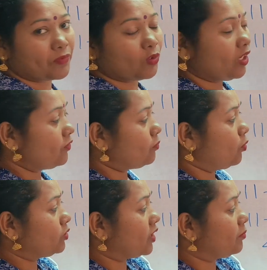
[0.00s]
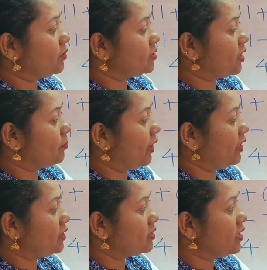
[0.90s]
Okay, if both the numbers are
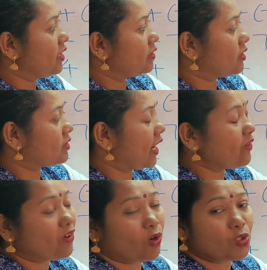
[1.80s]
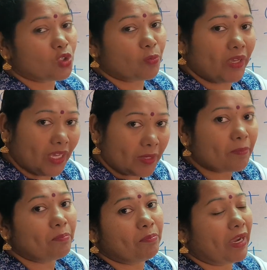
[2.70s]
minus, then sign will also be
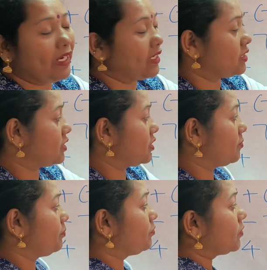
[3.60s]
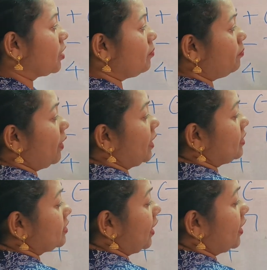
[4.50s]
minus.
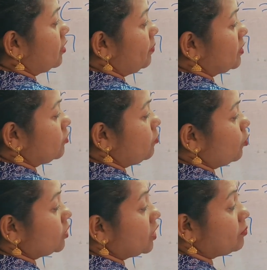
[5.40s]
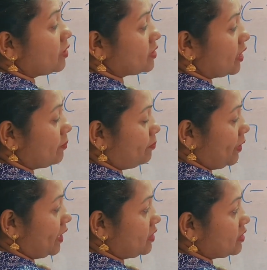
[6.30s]
Plus and plus, if both the numbers are
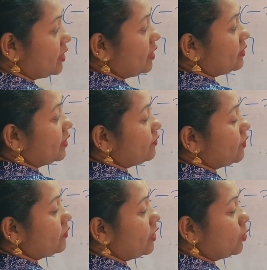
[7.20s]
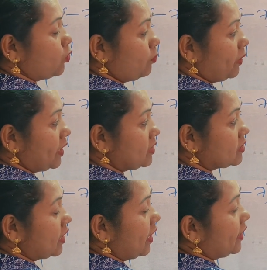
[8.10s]
plus, then we will do
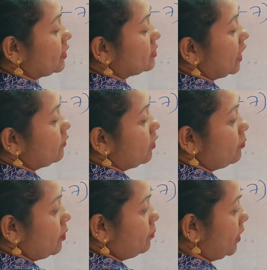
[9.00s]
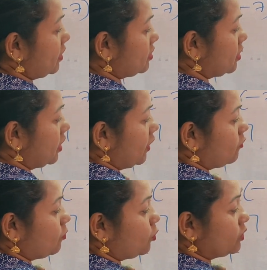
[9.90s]
plus and the sign will be plus. If
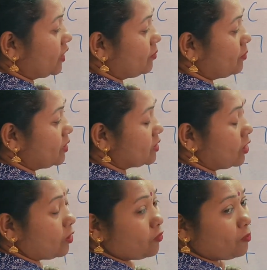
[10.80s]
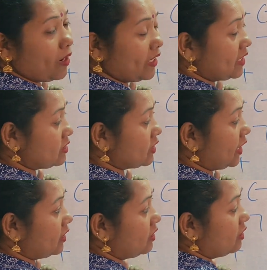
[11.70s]
both the numbers are of minus
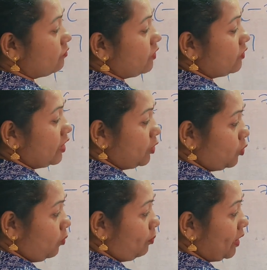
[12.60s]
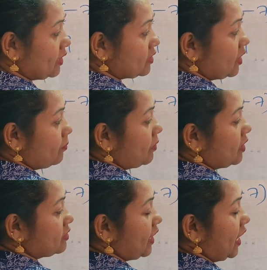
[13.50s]
sign, we will do plus but the
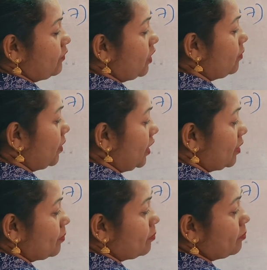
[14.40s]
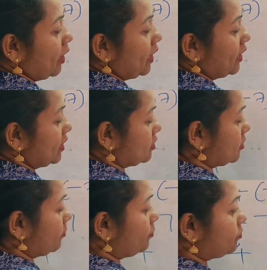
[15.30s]
sign will be minus.
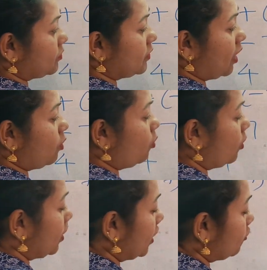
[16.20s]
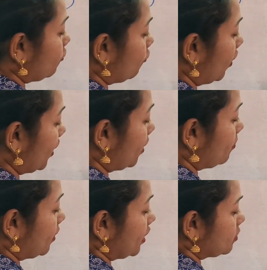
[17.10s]
Now if one
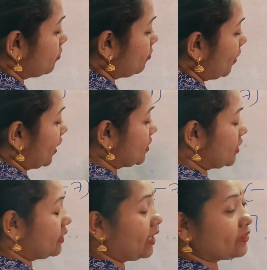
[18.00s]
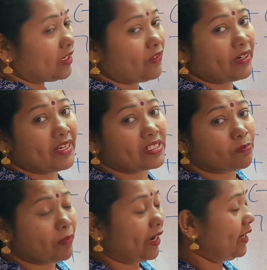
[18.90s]
number is plus and the other one is
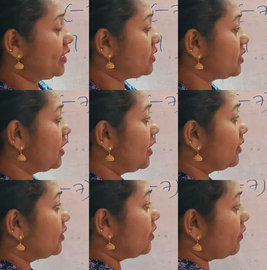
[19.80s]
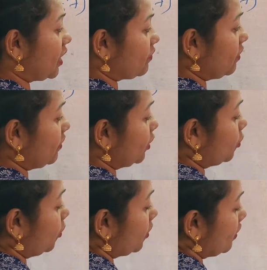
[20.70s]
minus, then what will we
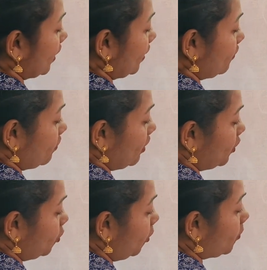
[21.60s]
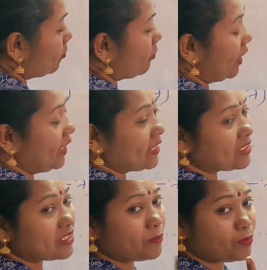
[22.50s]
do? We will do
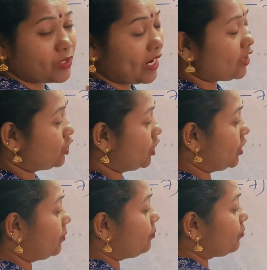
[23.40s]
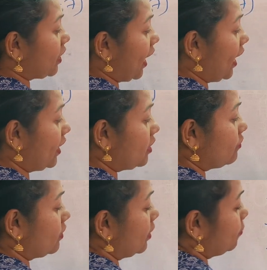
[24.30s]
minus, subtraction, and
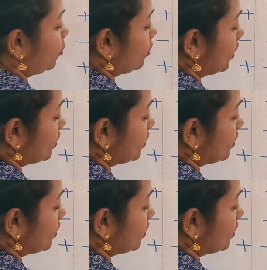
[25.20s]
we will put the